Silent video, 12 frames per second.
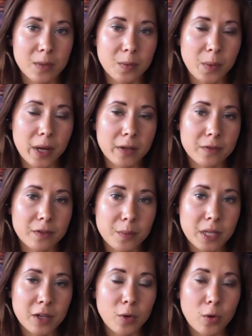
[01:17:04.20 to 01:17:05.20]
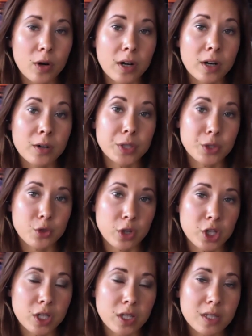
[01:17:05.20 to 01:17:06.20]
away from me or a
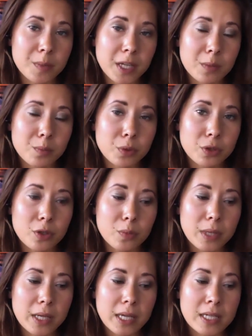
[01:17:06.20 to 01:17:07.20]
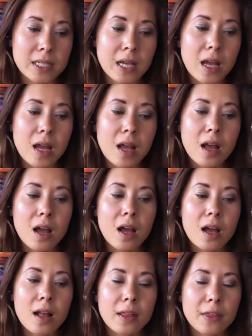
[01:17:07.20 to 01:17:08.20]
restriction is being put on me is,
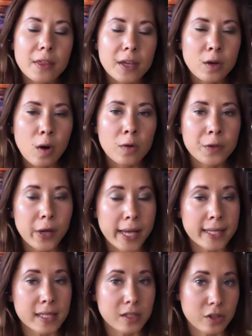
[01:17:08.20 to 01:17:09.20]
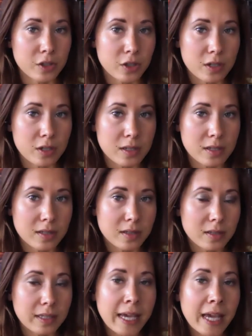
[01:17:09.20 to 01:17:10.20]
think of your ancestors.
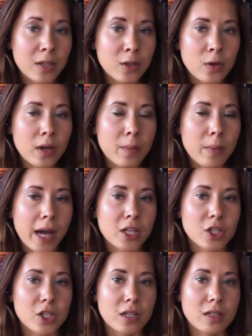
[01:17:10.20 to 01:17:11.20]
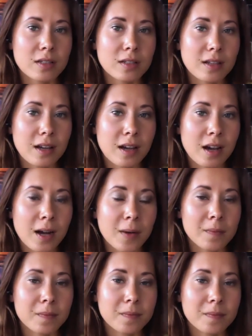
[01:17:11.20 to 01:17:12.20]
Can you imagine
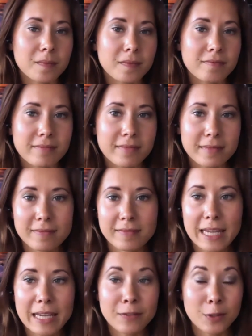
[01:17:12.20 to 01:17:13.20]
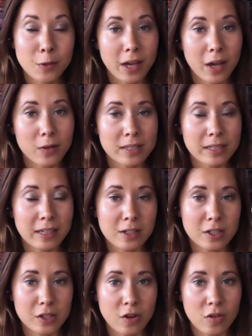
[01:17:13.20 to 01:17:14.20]
a few thousand
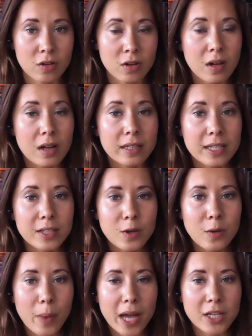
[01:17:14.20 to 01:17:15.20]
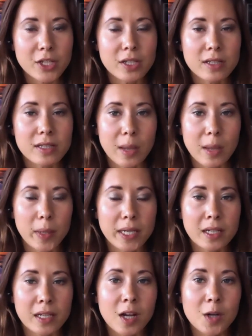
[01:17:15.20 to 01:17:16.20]
years ago? Can you imagine
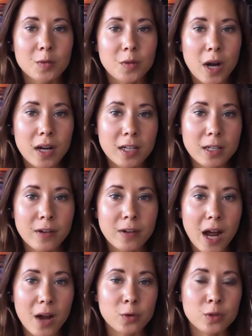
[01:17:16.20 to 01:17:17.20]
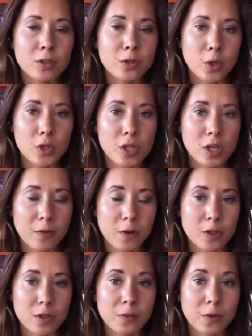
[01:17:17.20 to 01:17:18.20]
somebody running around searching
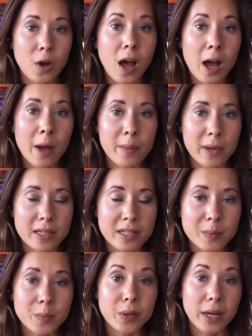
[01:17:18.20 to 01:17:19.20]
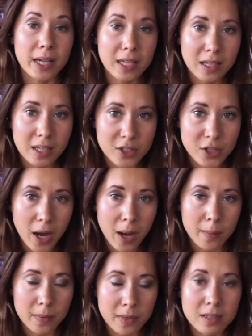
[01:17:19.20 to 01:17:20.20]
first for almonds, breaking each
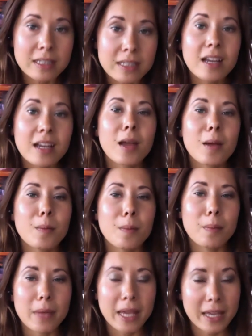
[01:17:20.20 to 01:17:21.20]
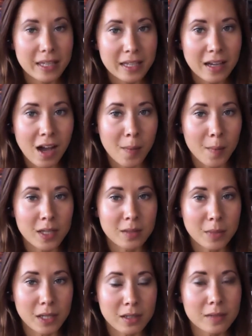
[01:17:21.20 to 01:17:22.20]
almond, making almond
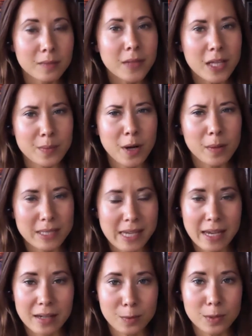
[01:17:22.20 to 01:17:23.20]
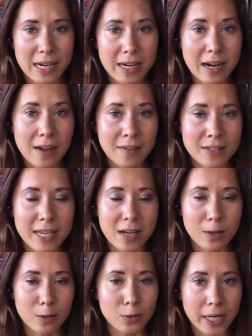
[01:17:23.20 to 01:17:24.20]
milk? That's probably would take half a day
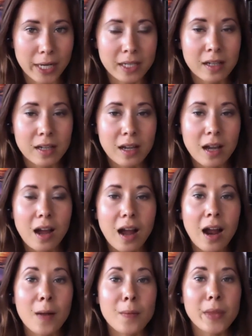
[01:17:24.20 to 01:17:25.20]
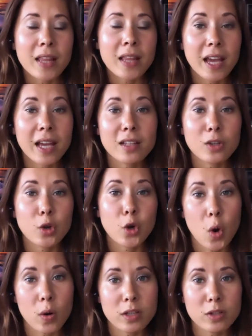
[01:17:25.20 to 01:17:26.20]
already, and then
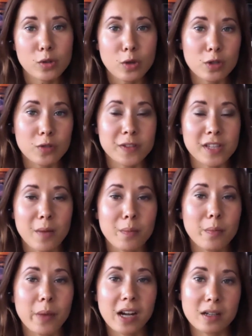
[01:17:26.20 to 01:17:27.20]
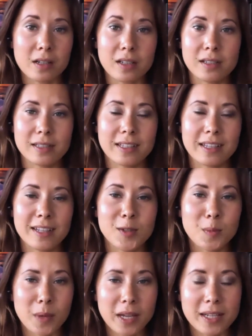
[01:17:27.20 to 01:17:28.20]
going to search for some berries to
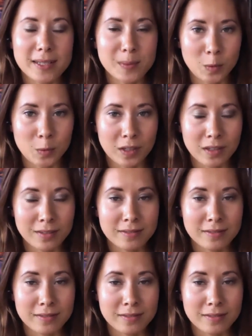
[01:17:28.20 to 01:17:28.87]
make a smoothie.